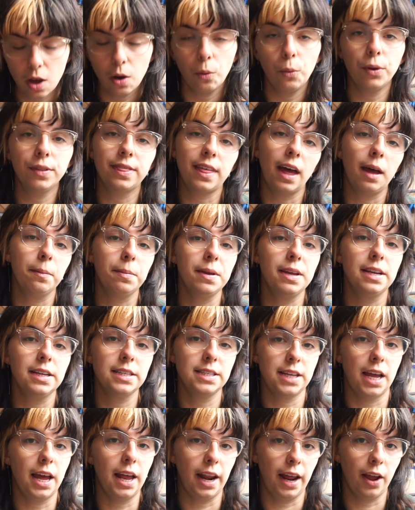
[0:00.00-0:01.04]
With that being
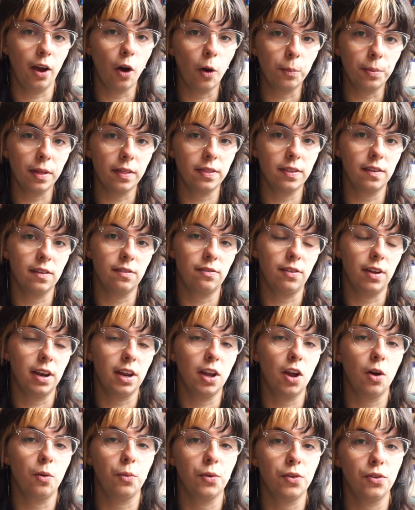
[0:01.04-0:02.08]
said, I hope that this
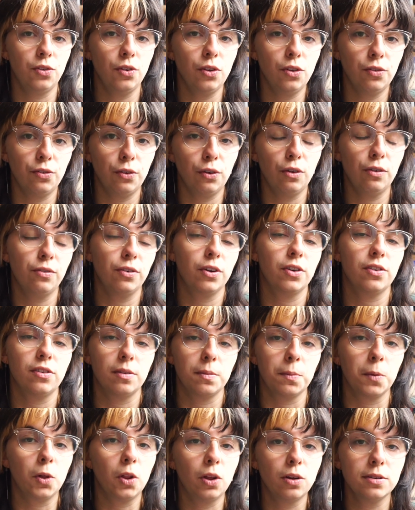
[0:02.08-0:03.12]
video was useful for
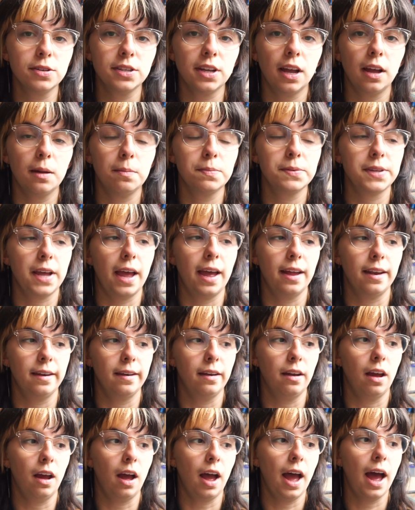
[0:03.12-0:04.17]
some close-ups
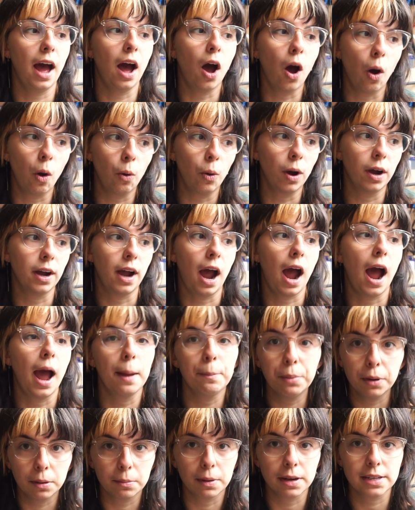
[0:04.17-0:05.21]
and how I
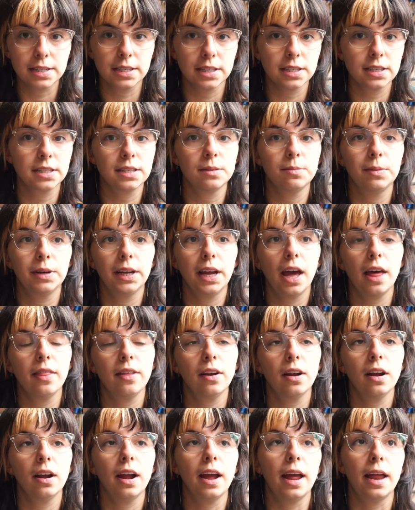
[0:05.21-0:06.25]
put my system together,
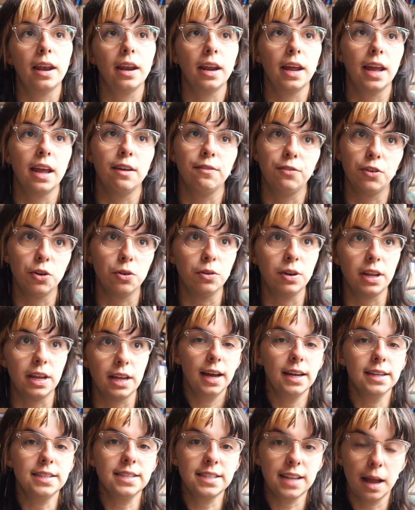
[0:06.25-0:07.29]
and if you need
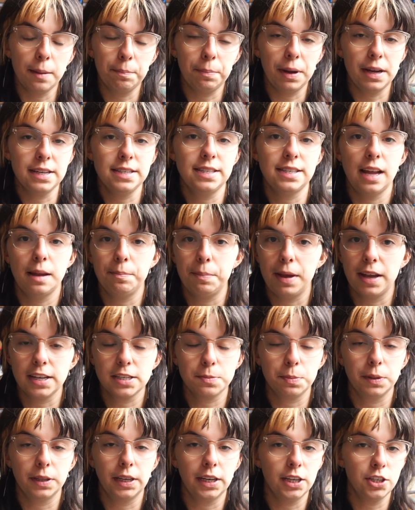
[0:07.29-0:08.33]
a step-by-step
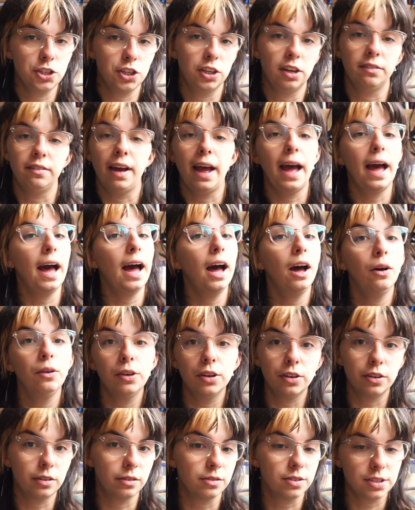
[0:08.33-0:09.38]
explanation of how
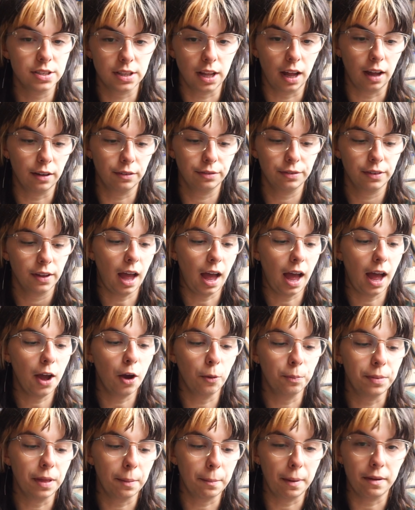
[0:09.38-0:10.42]
to do stuff, I
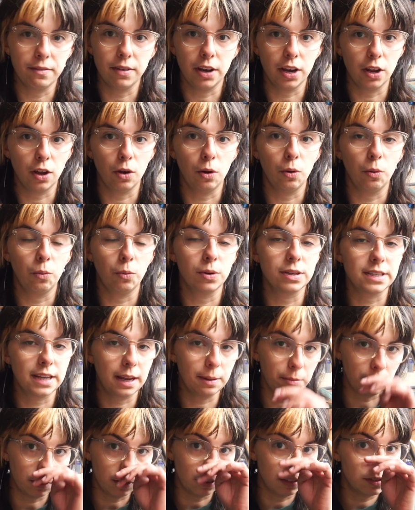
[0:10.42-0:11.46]
hope that my video was
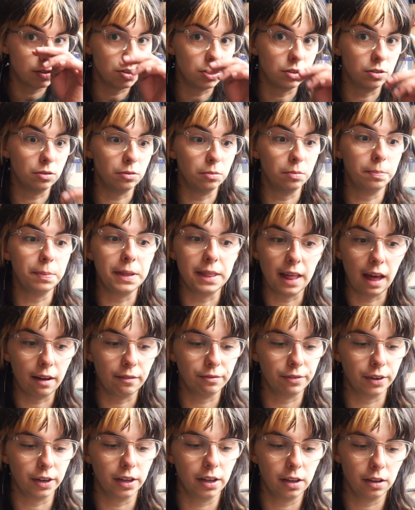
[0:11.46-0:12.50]
able to be that
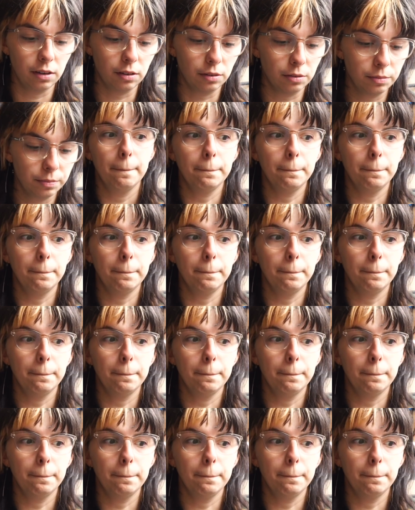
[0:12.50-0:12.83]
for you.